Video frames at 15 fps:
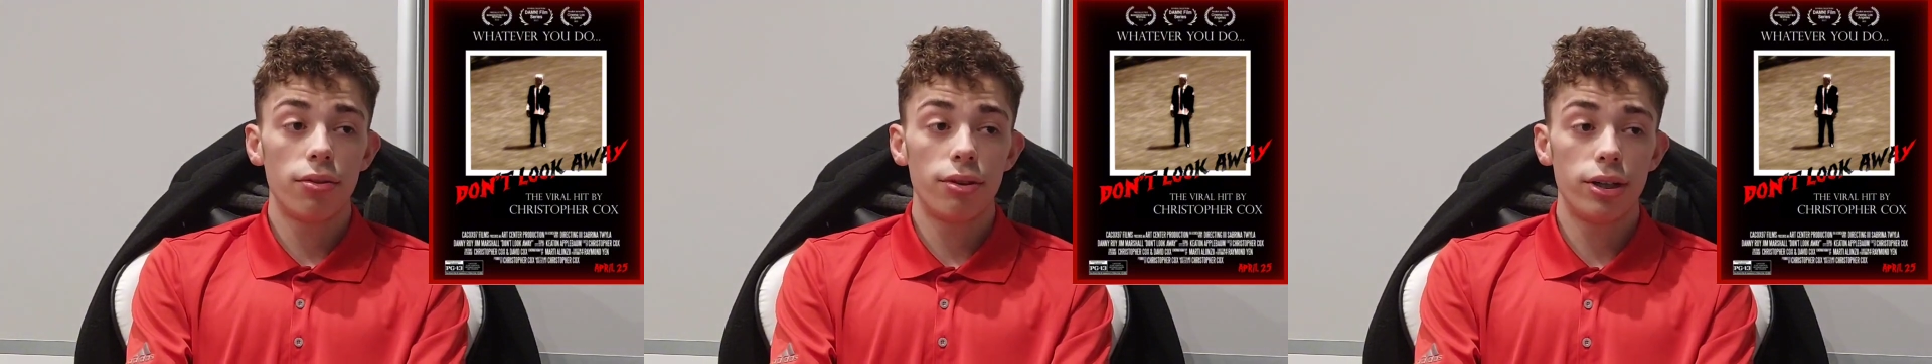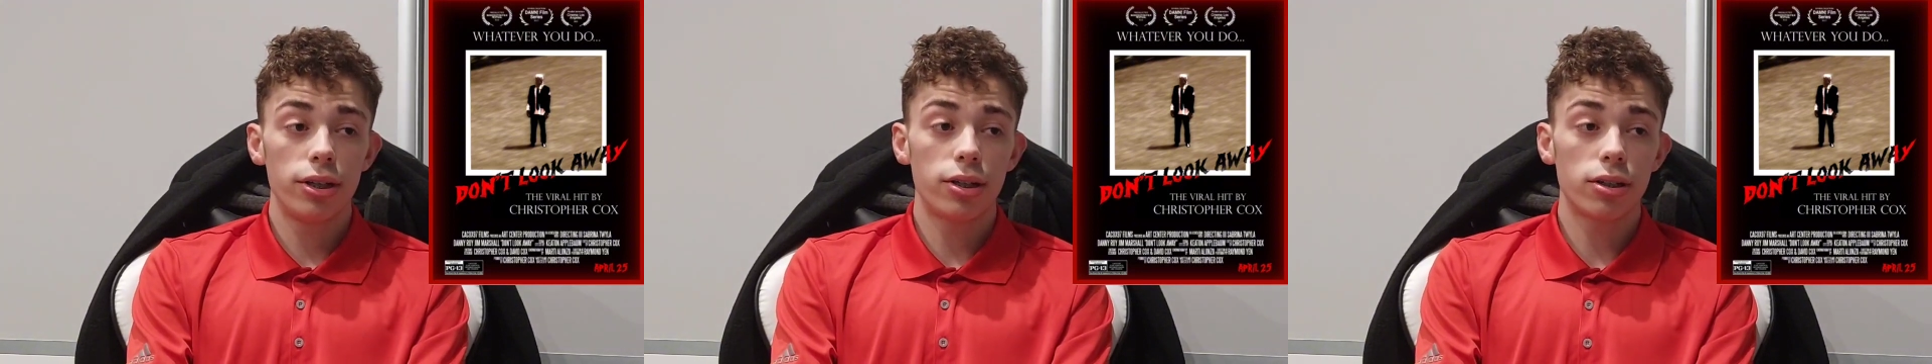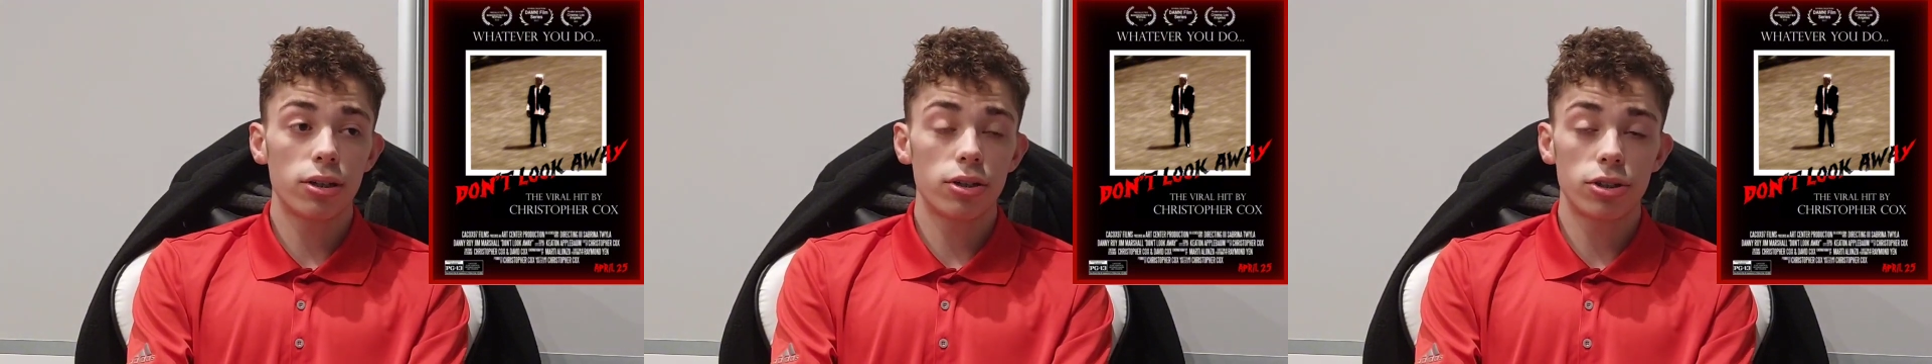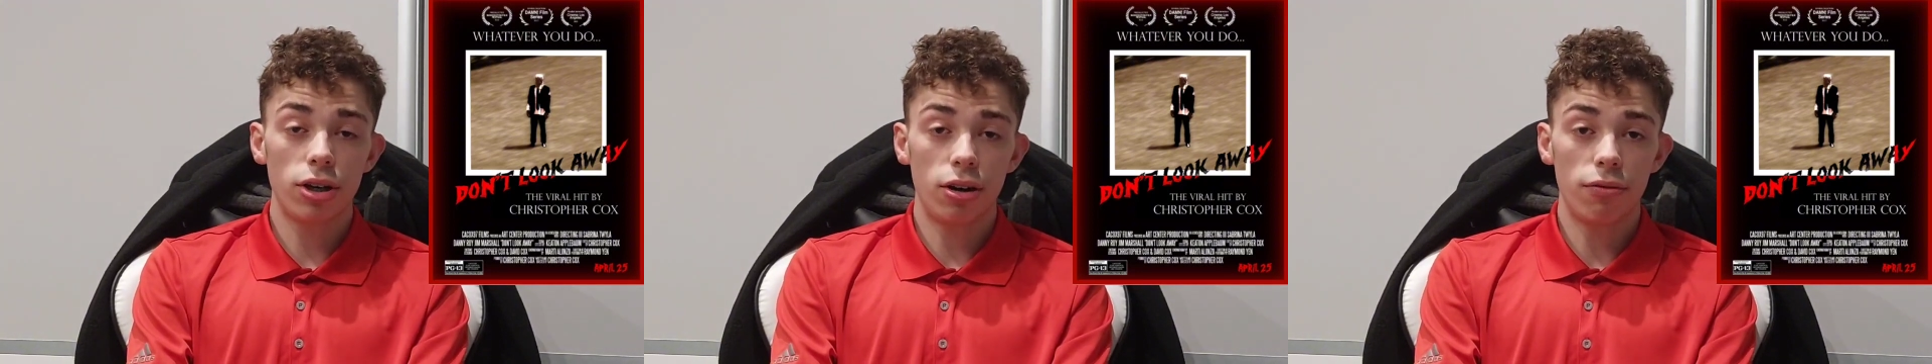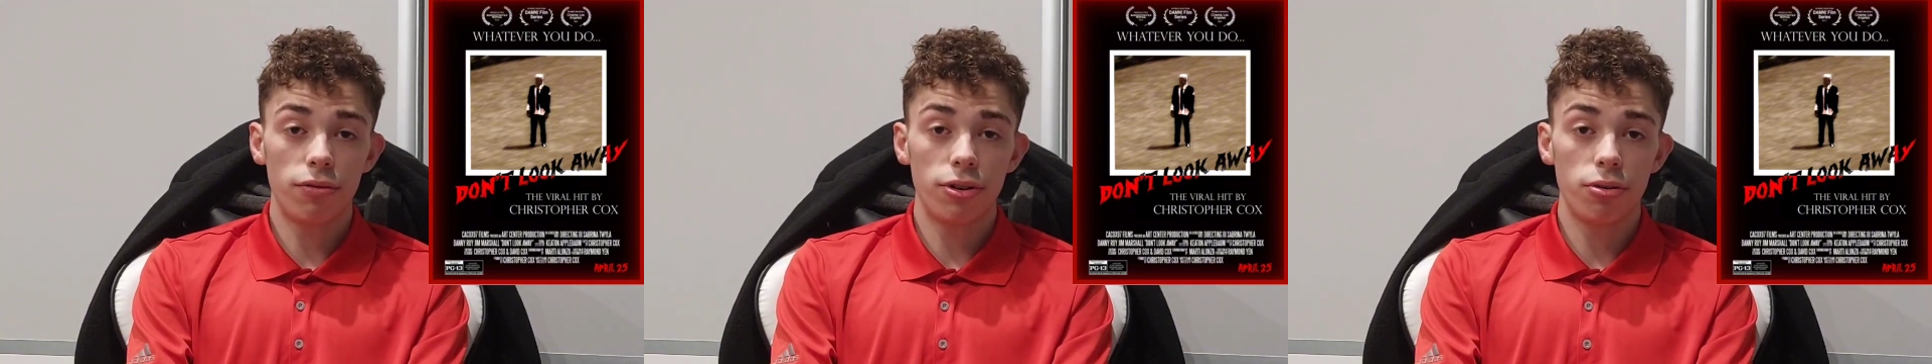This
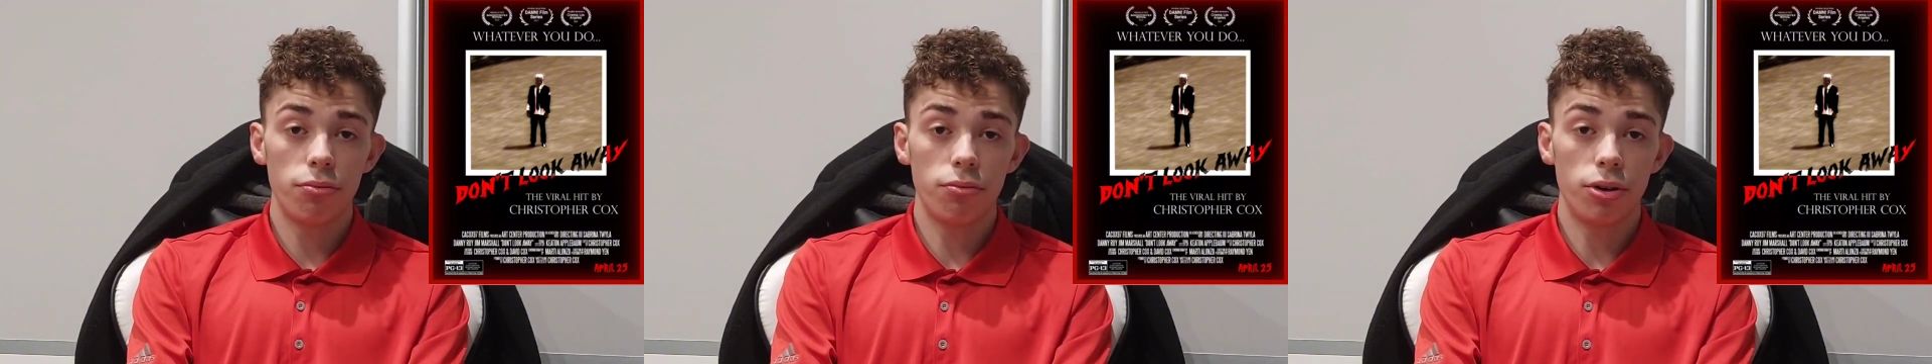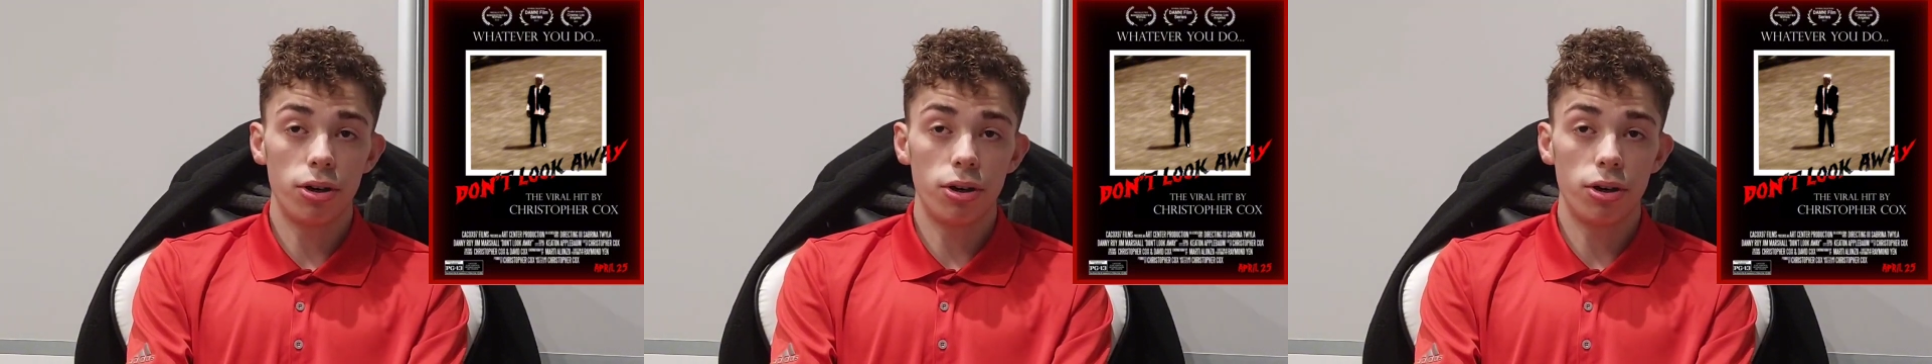short film